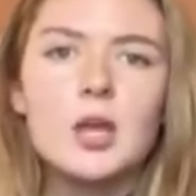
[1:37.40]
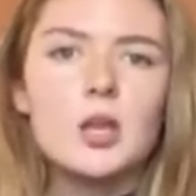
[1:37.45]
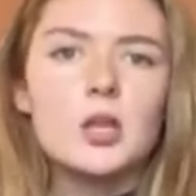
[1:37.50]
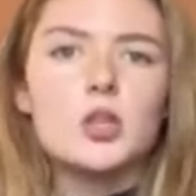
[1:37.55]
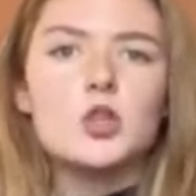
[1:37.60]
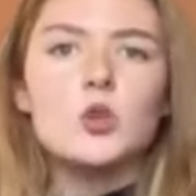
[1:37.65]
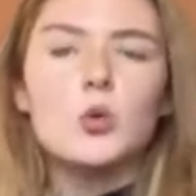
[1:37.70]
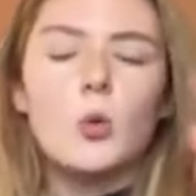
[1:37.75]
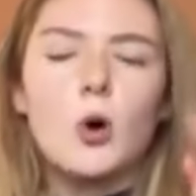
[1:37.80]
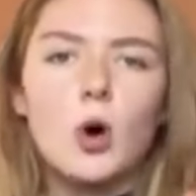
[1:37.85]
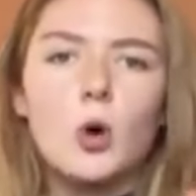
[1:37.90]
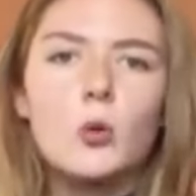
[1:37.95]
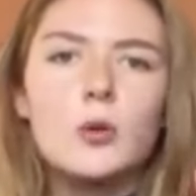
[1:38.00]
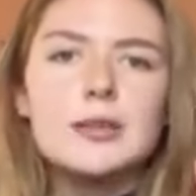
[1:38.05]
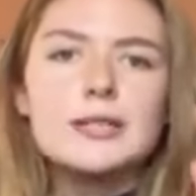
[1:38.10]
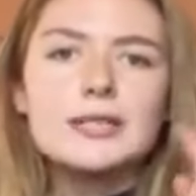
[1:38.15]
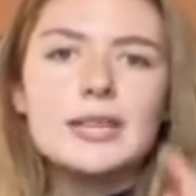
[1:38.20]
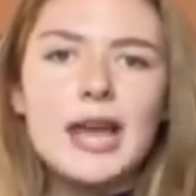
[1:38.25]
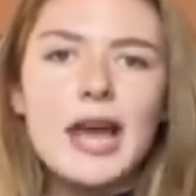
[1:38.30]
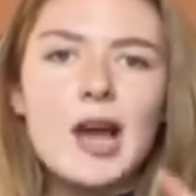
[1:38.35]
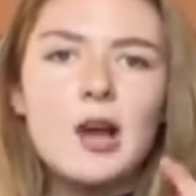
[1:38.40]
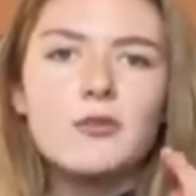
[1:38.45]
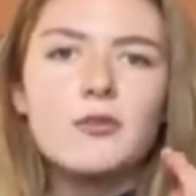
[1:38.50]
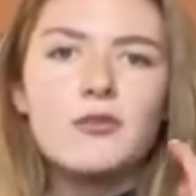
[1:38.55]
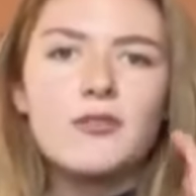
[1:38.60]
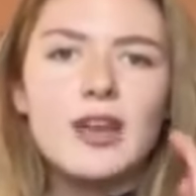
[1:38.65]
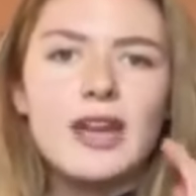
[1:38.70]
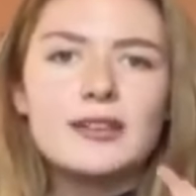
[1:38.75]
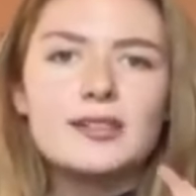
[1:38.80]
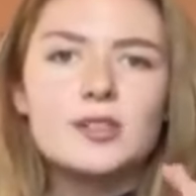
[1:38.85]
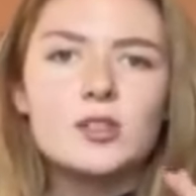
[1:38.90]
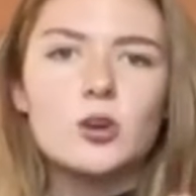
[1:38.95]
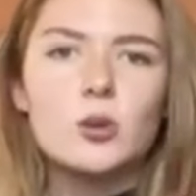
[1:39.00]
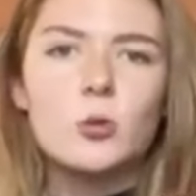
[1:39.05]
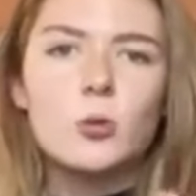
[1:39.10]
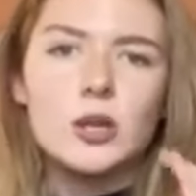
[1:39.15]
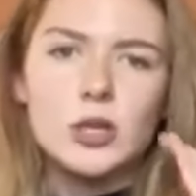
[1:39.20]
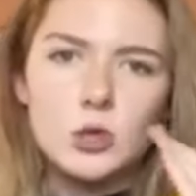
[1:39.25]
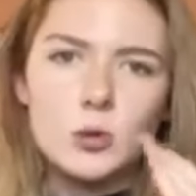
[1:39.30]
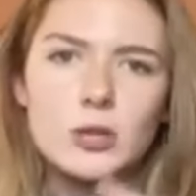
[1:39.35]
You always count faster
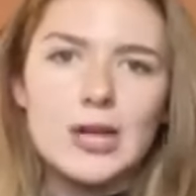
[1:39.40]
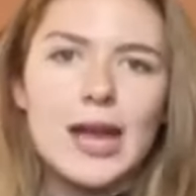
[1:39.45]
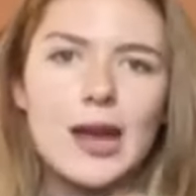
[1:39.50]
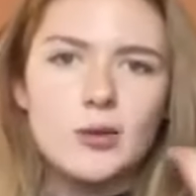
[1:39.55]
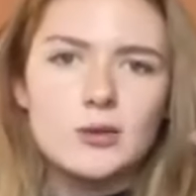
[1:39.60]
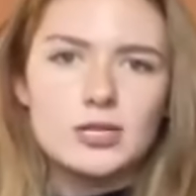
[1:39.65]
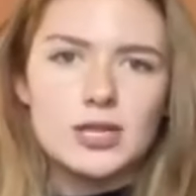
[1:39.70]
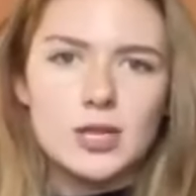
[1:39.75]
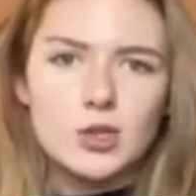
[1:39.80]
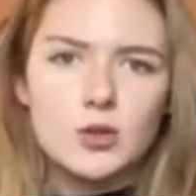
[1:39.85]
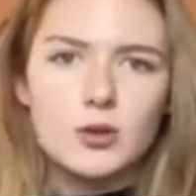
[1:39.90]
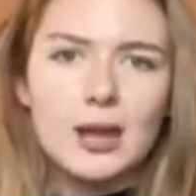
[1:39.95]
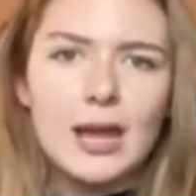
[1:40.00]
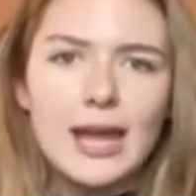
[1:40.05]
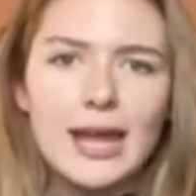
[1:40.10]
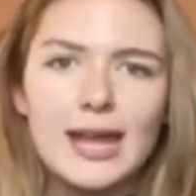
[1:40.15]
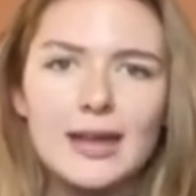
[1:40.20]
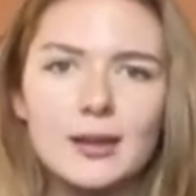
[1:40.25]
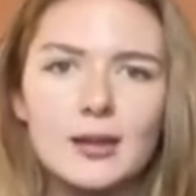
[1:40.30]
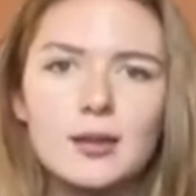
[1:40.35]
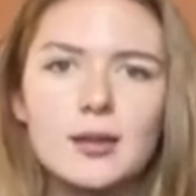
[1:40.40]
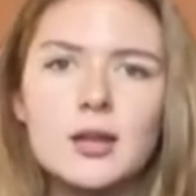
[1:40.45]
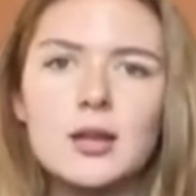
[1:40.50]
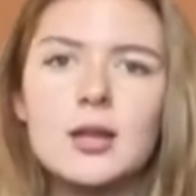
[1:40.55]
when you count in your head.